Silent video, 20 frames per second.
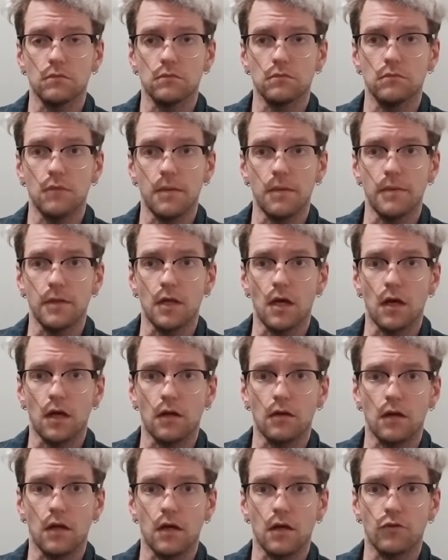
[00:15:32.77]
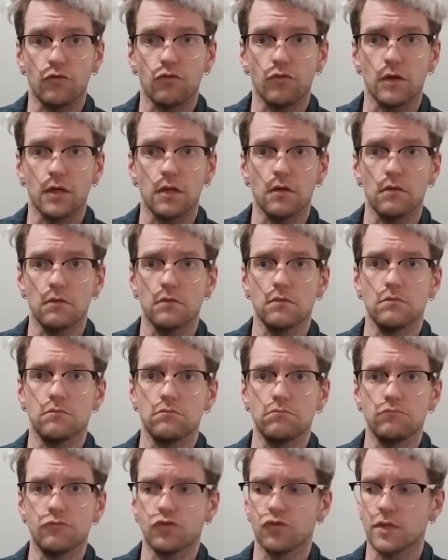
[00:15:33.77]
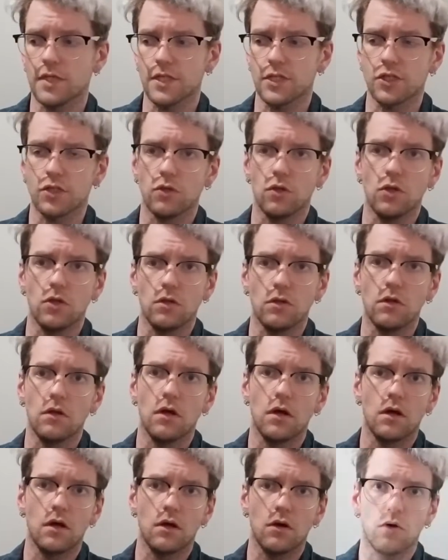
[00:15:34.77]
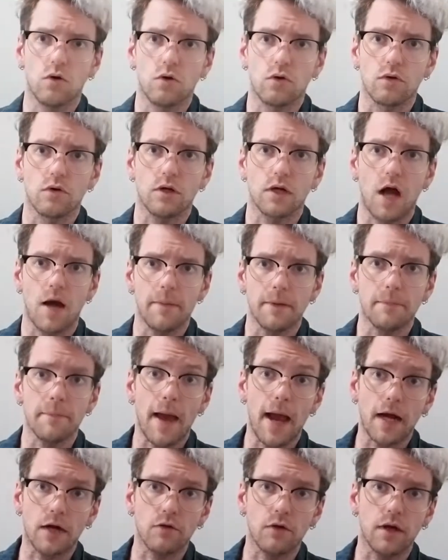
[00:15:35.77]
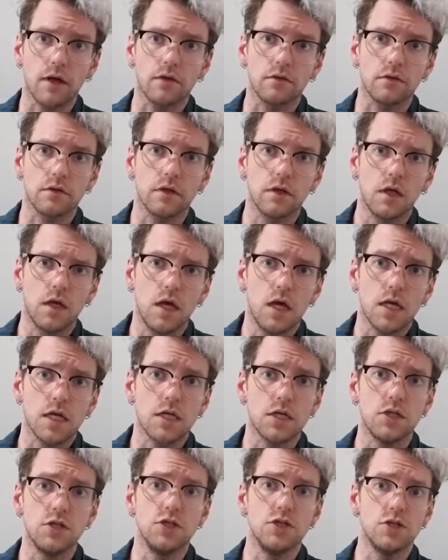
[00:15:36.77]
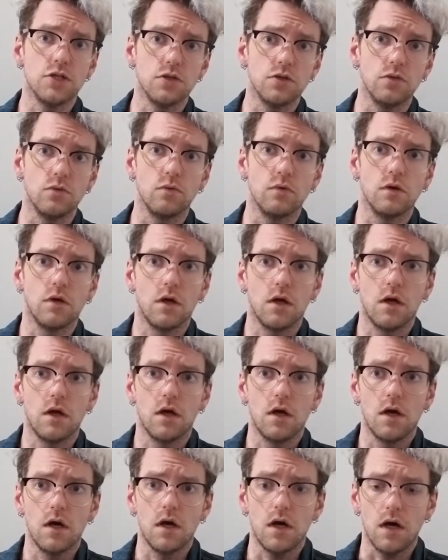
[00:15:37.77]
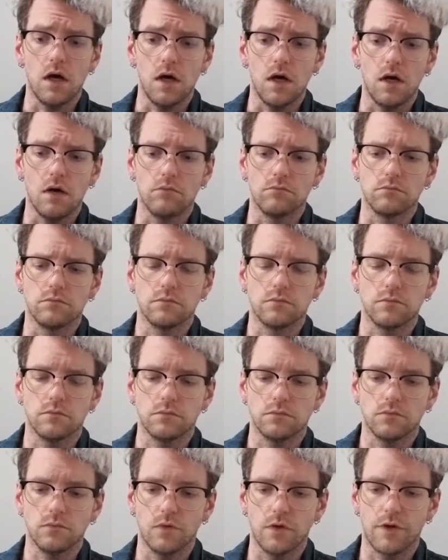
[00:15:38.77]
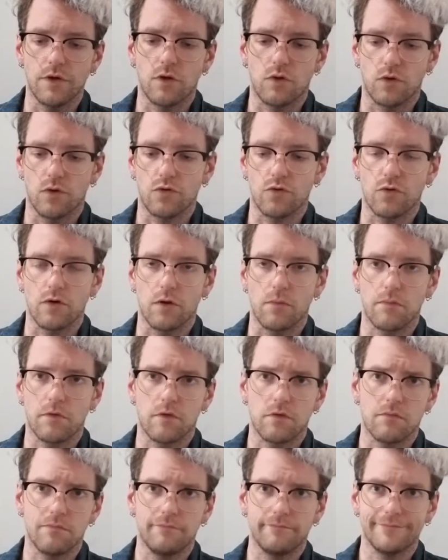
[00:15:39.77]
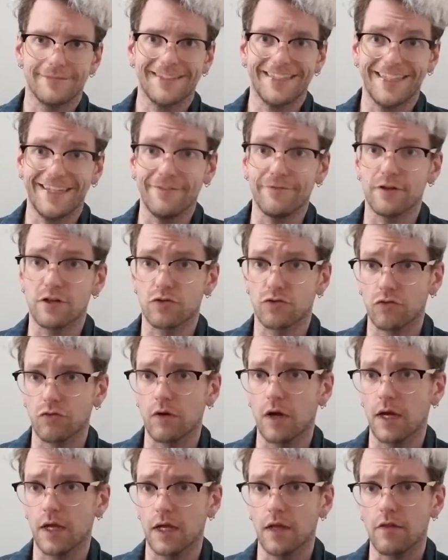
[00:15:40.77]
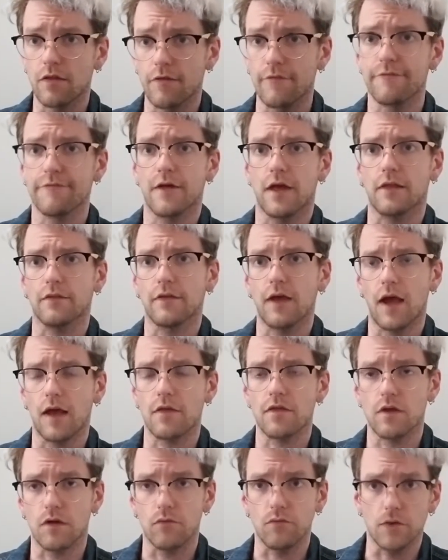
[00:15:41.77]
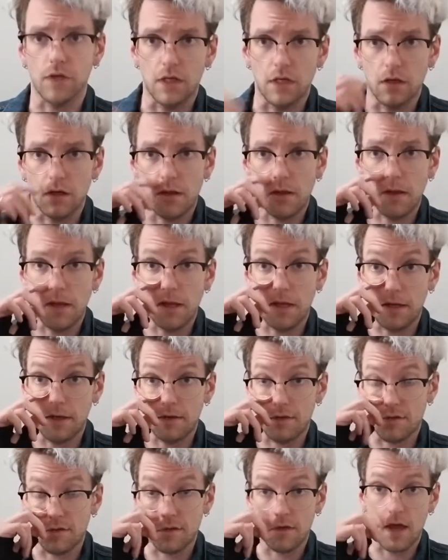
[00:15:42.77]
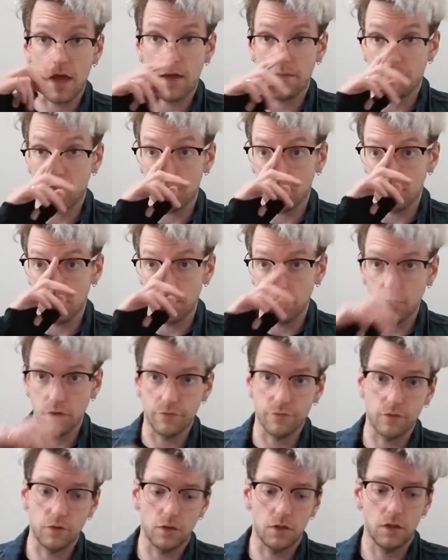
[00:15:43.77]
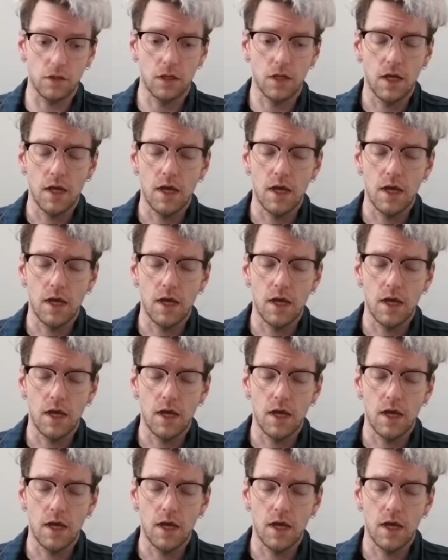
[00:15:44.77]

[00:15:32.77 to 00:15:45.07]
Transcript: maybe not traditional horror comic background can do with horror tropes, give it a try. It's a fantastic read. It is absolutely beautiful.